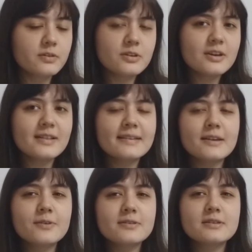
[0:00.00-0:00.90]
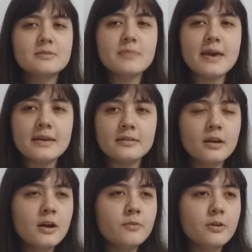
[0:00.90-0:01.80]
So it's not like there was a
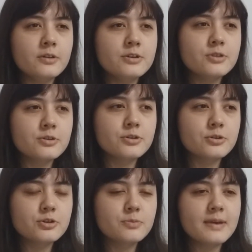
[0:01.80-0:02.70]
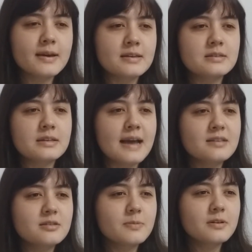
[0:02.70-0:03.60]
demand for literature to be against the
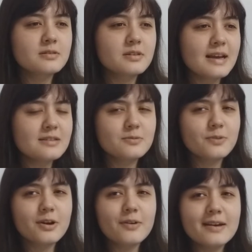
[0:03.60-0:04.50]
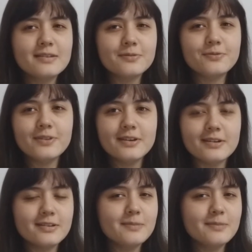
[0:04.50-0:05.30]
Nazis, because the Nazis were already defeated.